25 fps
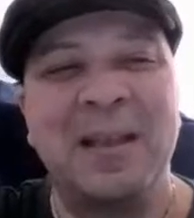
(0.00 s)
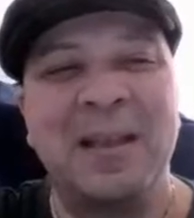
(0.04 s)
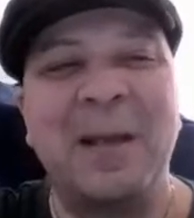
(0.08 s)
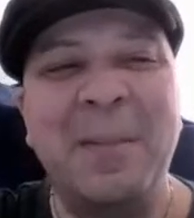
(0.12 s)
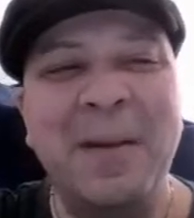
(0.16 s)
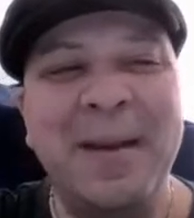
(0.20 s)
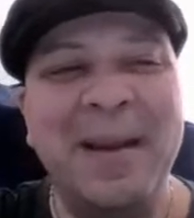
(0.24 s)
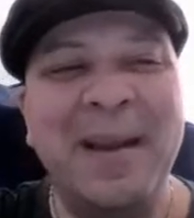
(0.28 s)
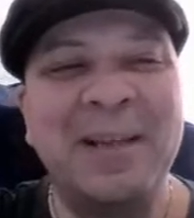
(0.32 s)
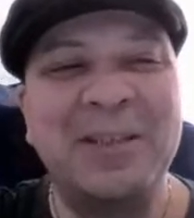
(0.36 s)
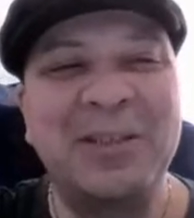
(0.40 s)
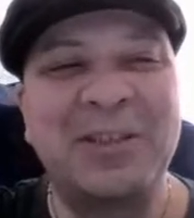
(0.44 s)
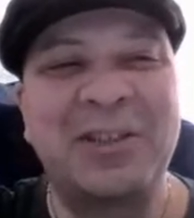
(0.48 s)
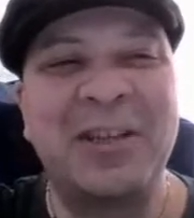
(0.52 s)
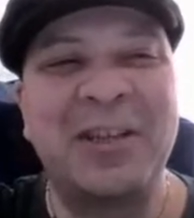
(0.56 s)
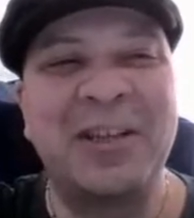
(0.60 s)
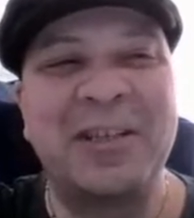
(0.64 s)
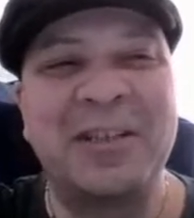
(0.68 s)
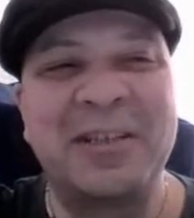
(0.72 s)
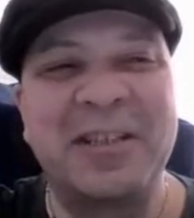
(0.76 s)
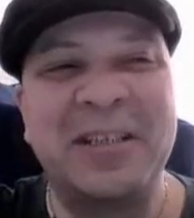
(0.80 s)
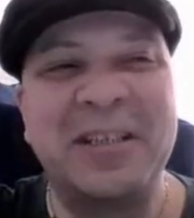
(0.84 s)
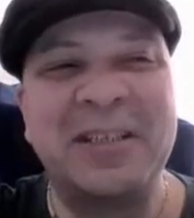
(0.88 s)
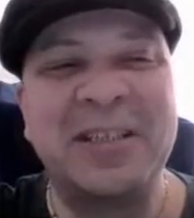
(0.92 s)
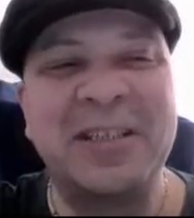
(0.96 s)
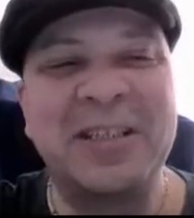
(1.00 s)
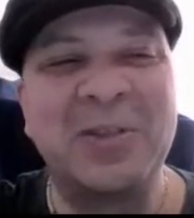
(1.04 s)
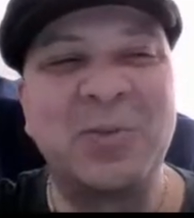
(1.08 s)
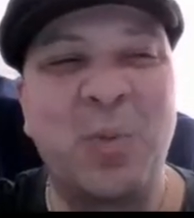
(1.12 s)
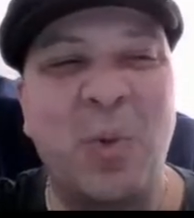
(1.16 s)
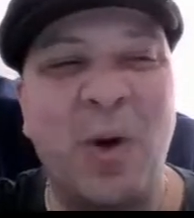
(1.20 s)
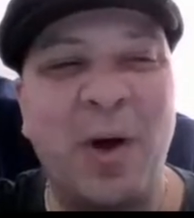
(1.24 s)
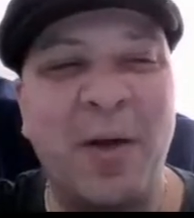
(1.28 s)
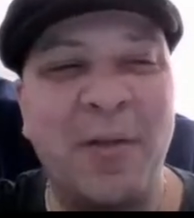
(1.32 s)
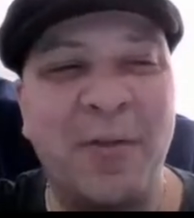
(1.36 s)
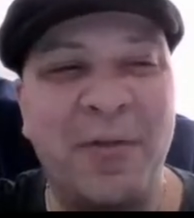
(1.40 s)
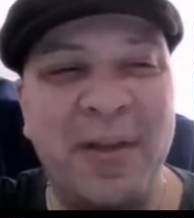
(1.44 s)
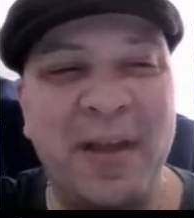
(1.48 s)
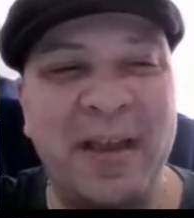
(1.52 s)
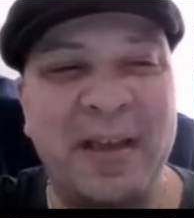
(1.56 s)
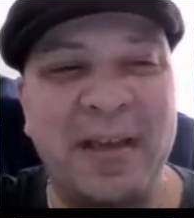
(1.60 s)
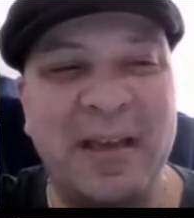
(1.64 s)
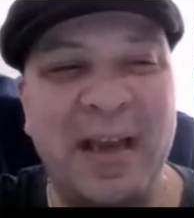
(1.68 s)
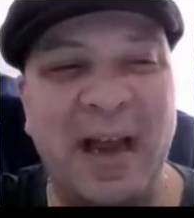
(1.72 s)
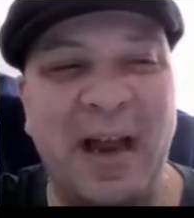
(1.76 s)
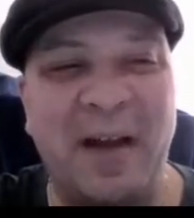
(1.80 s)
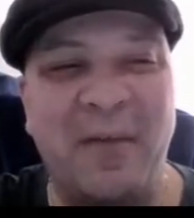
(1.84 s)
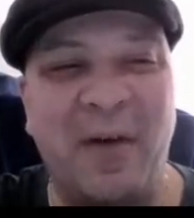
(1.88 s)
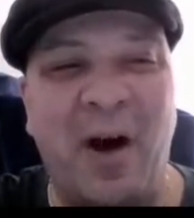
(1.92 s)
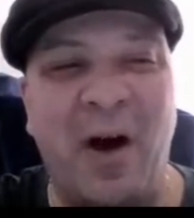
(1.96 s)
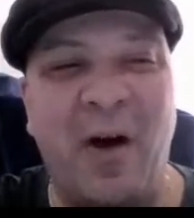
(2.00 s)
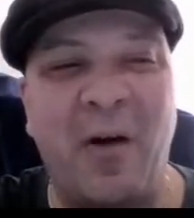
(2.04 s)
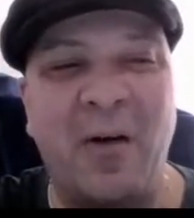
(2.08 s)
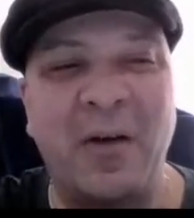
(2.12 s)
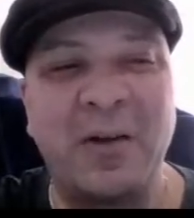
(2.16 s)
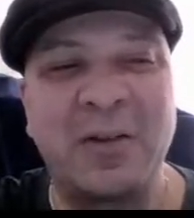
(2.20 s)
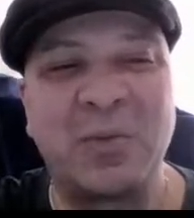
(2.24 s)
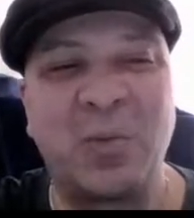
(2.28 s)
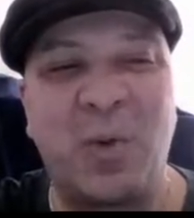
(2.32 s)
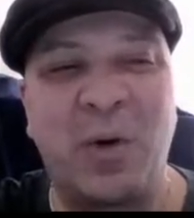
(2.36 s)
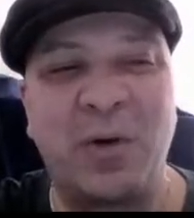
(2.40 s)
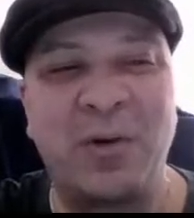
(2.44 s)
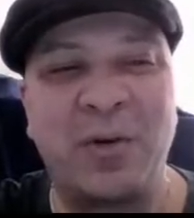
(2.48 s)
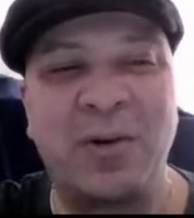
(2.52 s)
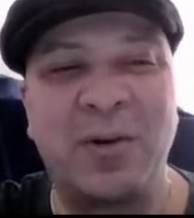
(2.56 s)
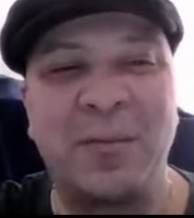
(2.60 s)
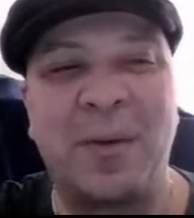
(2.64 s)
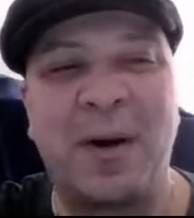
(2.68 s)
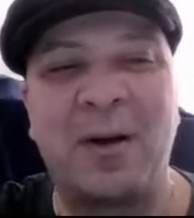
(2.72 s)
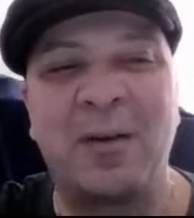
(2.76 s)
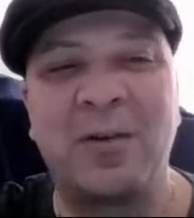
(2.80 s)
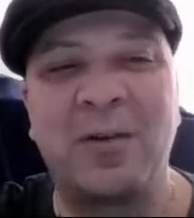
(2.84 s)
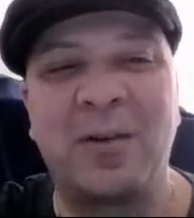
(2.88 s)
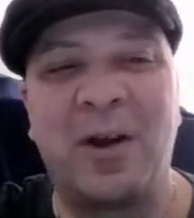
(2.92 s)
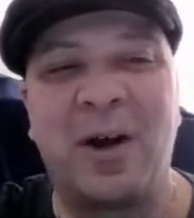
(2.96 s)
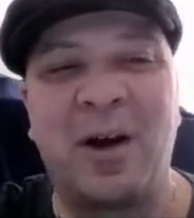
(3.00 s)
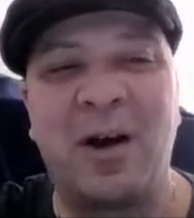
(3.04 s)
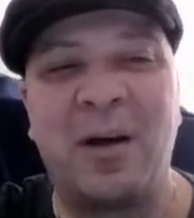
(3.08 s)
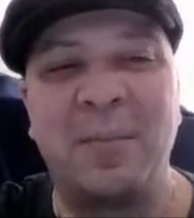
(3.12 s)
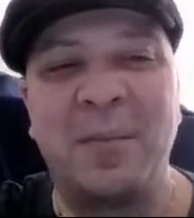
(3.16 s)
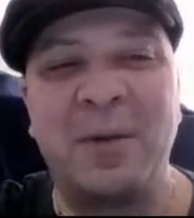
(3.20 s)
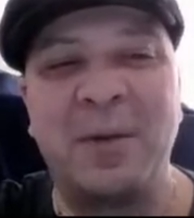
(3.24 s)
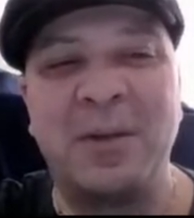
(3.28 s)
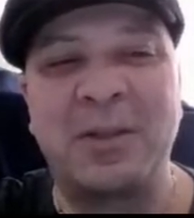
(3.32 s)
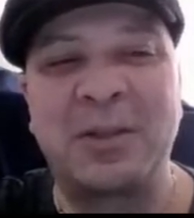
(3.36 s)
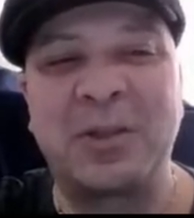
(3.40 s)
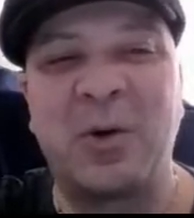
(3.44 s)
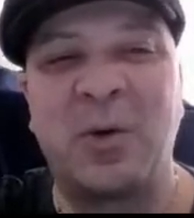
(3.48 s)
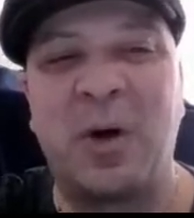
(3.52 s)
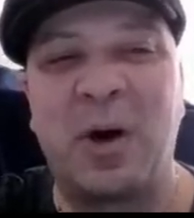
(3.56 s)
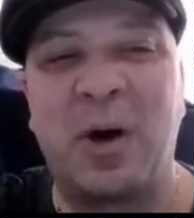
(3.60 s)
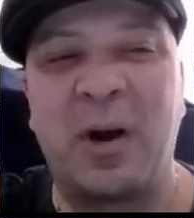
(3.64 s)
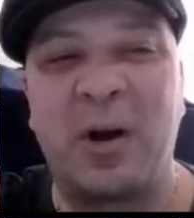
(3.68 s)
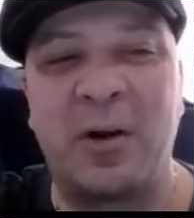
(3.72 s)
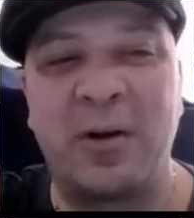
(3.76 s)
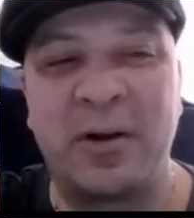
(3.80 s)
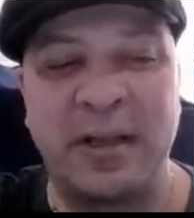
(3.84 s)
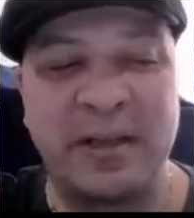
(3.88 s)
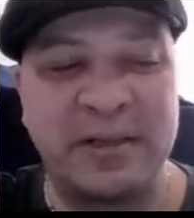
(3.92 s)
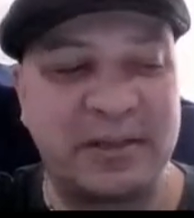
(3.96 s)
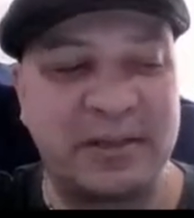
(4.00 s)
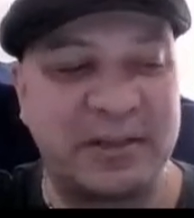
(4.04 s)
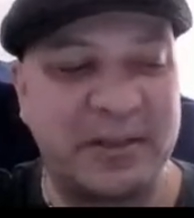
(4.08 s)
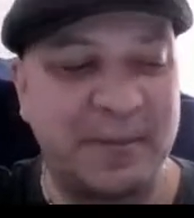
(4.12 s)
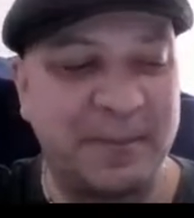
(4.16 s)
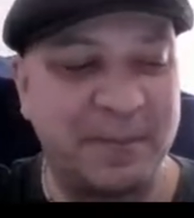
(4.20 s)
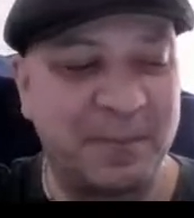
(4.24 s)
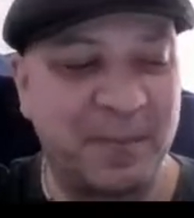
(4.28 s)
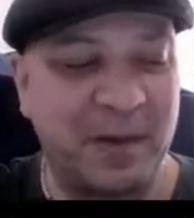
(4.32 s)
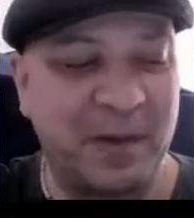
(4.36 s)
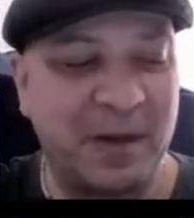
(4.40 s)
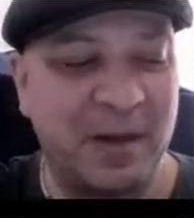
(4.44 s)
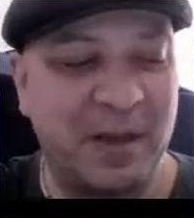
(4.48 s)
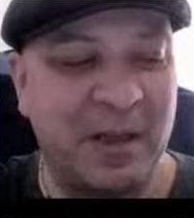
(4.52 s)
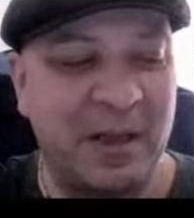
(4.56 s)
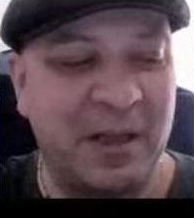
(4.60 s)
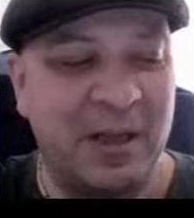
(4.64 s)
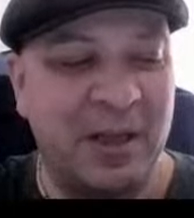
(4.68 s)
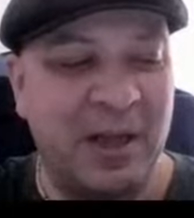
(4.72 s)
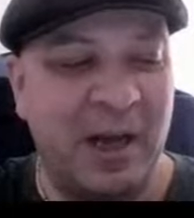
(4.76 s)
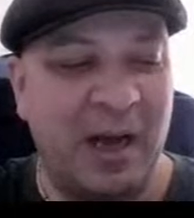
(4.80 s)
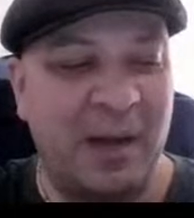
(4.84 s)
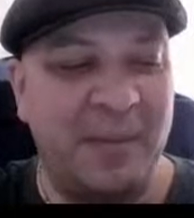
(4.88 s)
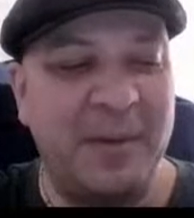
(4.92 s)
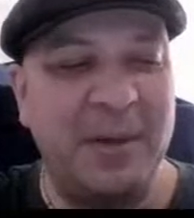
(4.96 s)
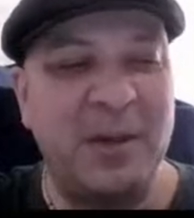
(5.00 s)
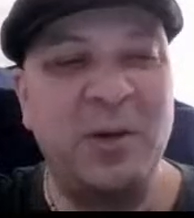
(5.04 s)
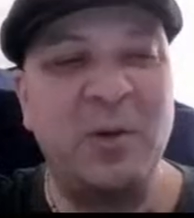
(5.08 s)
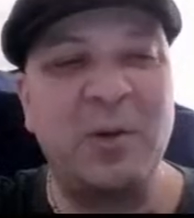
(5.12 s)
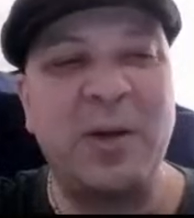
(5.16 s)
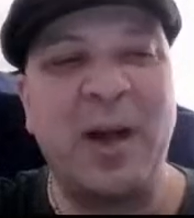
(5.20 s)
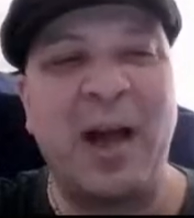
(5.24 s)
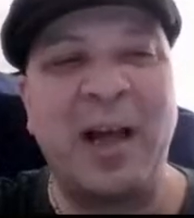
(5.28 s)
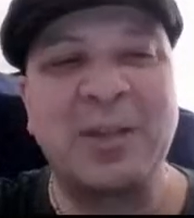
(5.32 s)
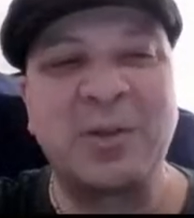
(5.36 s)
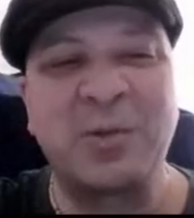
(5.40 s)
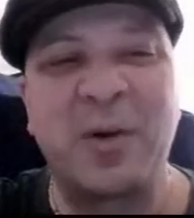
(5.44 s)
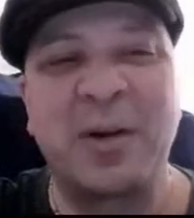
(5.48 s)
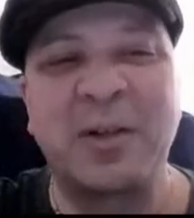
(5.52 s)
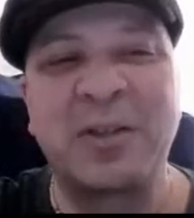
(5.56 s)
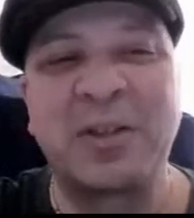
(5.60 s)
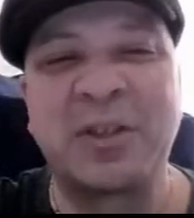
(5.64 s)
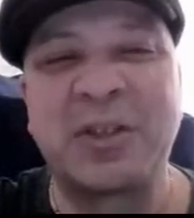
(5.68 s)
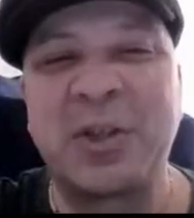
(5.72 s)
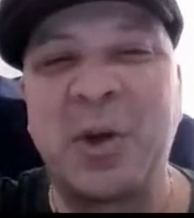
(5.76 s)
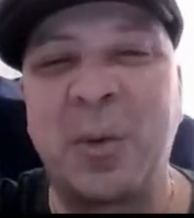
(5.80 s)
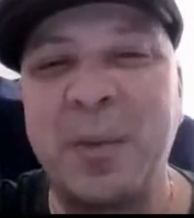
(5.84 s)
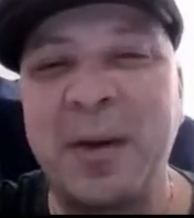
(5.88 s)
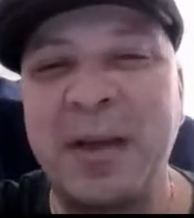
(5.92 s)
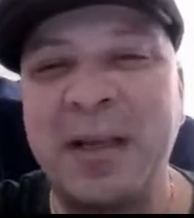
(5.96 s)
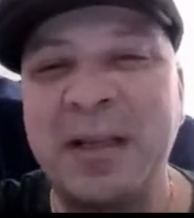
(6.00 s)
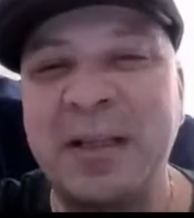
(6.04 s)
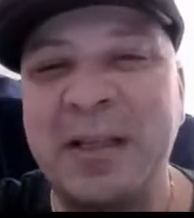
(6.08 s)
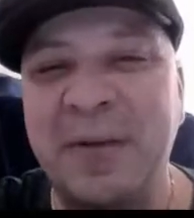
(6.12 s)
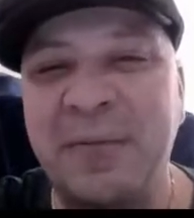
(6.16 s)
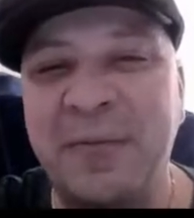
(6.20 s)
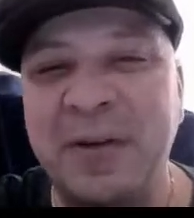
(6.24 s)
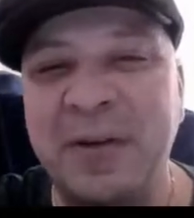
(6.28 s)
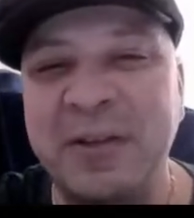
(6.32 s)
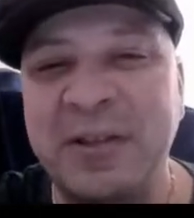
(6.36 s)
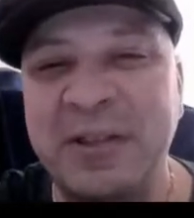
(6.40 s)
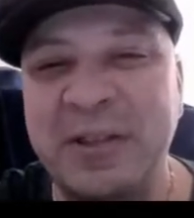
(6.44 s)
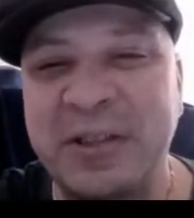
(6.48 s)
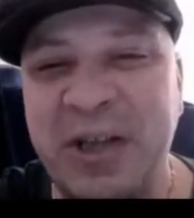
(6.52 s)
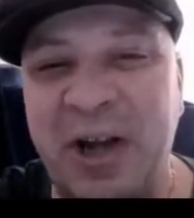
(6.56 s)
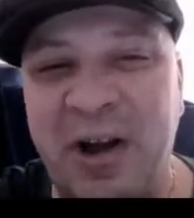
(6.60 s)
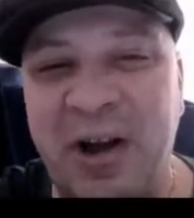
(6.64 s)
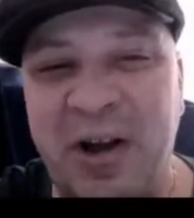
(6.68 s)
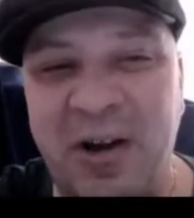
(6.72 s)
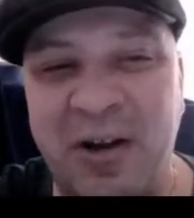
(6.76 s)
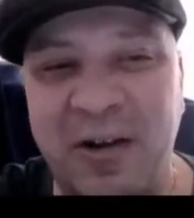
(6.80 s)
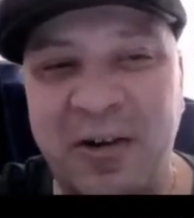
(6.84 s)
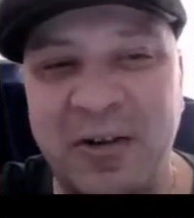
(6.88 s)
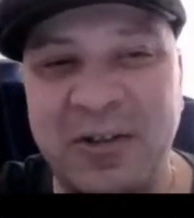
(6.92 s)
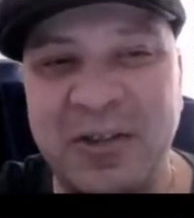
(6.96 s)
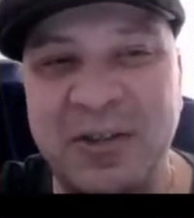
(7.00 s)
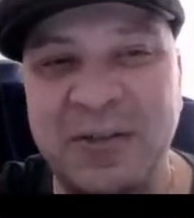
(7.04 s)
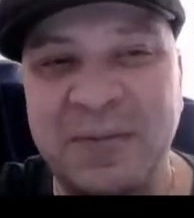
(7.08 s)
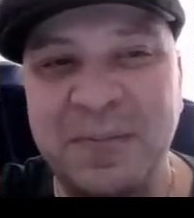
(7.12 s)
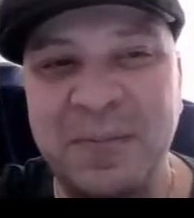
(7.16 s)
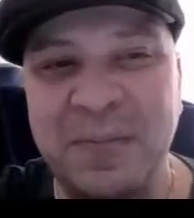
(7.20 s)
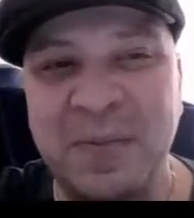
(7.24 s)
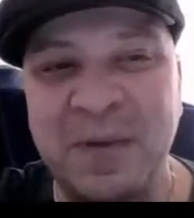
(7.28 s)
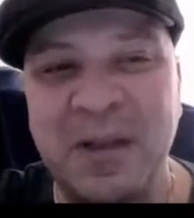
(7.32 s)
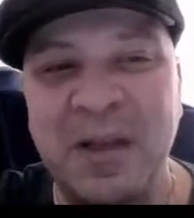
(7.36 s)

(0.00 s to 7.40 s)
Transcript: Let me ask you this is one thing that I've always wondered about musical artists. I mean, you guys write so many different songs.